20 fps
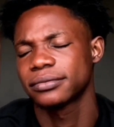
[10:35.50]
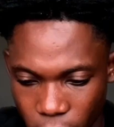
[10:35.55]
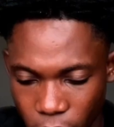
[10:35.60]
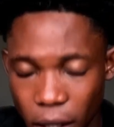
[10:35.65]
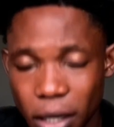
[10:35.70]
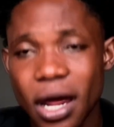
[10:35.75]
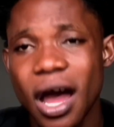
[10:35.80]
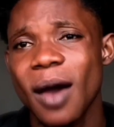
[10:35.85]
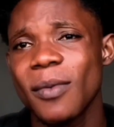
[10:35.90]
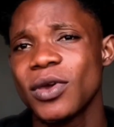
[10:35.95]

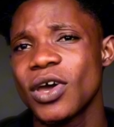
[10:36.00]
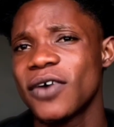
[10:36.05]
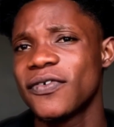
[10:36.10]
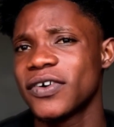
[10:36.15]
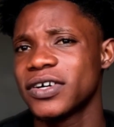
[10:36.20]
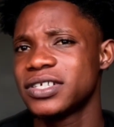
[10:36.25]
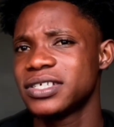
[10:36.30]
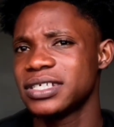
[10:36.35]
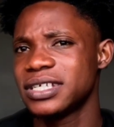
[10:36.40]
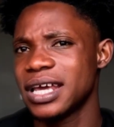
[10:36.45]
That'll be all
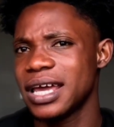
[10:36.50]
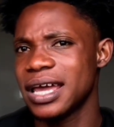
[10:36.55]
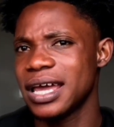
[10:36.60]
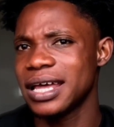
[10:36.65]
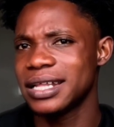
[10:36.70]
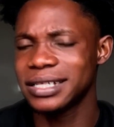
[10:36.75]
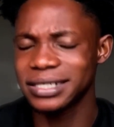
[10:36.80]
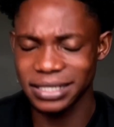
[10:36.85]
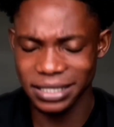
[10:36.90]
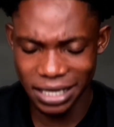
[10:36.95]
for
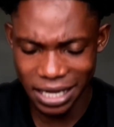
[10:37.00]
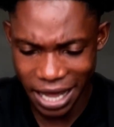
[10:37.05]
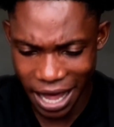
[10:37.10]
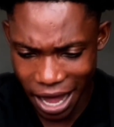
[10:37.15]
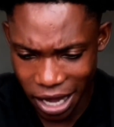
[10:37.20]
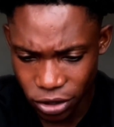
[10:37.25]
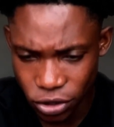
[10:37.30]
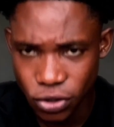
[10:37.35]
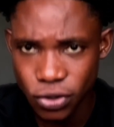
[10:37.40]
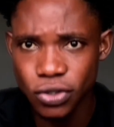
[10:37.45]
today. This
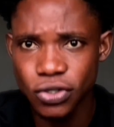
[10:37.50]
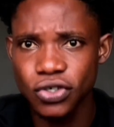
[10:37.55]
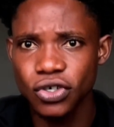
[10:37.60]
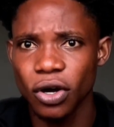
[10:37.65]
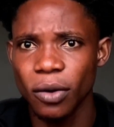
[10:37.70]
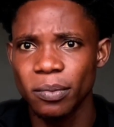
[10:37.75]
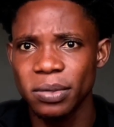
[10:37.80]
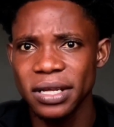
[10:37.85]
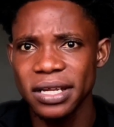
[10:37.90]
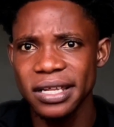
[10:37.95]
AI tool is
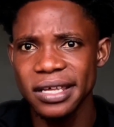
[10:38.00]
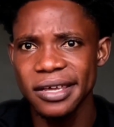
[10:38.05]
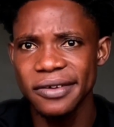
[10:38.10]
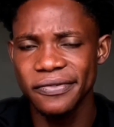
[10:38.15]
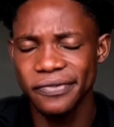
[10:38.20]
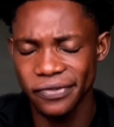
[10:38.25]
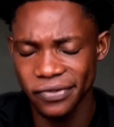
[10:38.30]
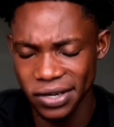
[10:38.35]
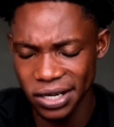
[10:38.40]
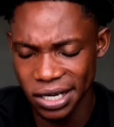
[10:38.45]
completely
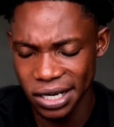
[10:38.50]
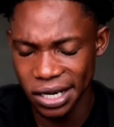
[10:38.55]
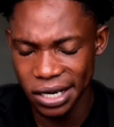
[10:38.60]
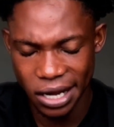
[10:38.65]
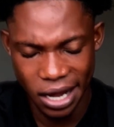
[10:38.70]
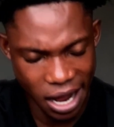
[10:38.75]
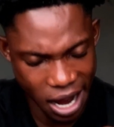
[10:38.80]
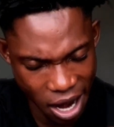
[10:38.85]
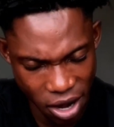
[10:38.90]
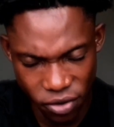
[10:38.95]

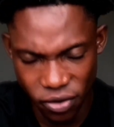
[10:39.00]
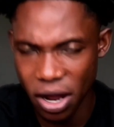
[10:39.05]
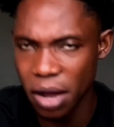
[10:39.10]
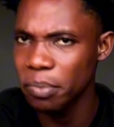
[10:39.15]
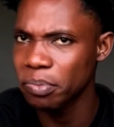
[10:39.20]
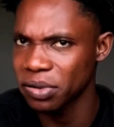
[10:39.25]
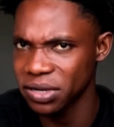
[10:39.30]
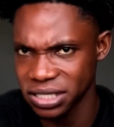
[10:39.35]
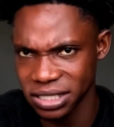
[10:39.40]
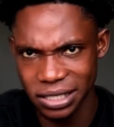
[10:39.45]
free,
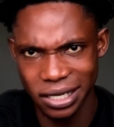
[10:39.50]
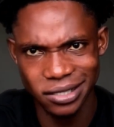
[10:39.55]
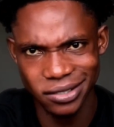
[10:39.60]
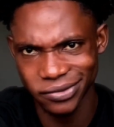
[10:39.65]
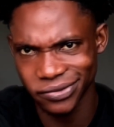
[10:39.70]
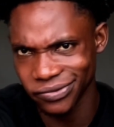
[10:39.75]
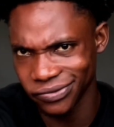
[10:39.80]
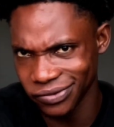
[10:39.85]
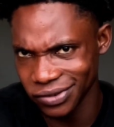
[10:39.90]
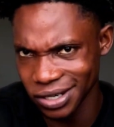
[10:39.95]
100%
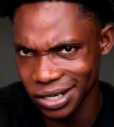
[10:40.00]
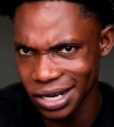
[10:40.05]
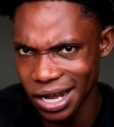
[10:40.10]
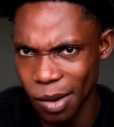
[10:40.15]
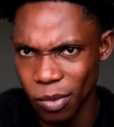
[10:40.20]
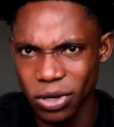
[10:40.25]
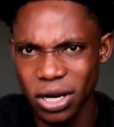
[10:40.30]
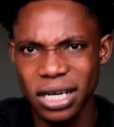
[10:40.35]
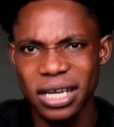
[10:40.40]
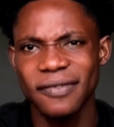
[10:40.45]
free.
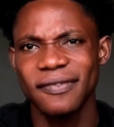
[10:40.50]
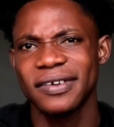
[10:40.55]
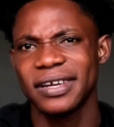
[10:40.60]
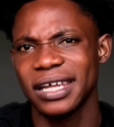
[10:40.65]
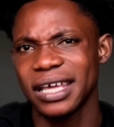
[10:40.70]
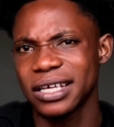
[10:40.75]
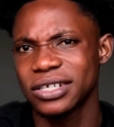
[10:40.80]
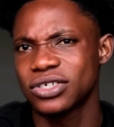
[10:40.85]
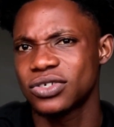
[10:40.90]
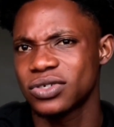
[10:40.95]
I'm going to leave
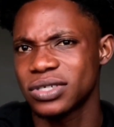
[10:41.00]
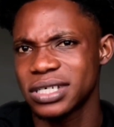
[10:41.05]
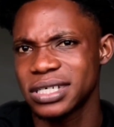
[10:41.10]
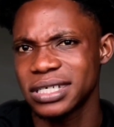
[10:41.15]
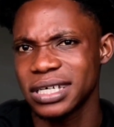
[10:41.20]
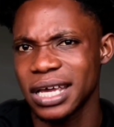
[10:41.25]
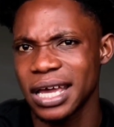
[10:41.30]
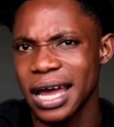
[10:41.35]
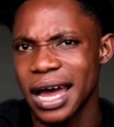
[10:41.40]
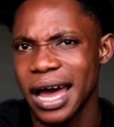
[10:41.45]
links to
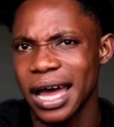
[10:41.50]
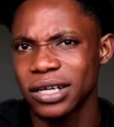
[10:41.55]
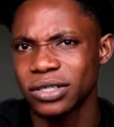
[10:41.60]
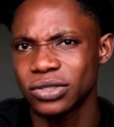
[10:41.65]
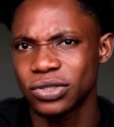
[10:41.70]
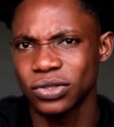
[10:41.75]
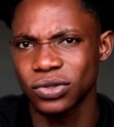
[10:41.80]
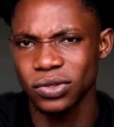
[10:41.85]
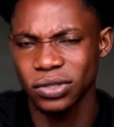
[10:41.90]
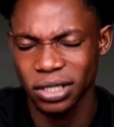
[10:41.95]
this
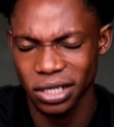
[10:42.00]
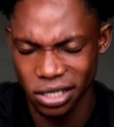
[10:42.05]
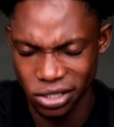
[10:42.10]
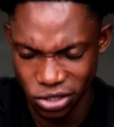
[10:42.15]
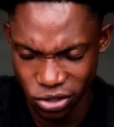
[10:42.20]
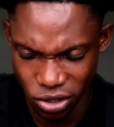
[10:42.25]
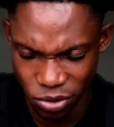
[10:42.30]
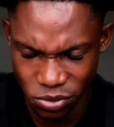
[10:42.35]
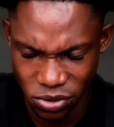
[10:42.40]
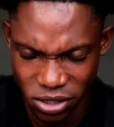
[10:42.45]
AI tool in the
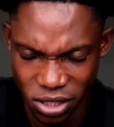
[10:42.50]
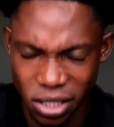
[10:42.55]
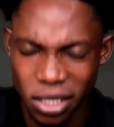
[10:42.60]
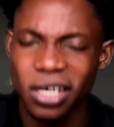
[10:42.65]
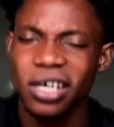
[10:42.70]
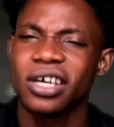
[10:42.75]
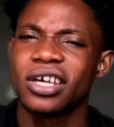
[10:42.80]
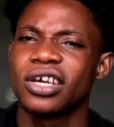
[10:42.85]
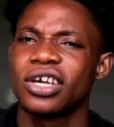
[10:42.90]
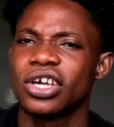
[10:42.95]
description.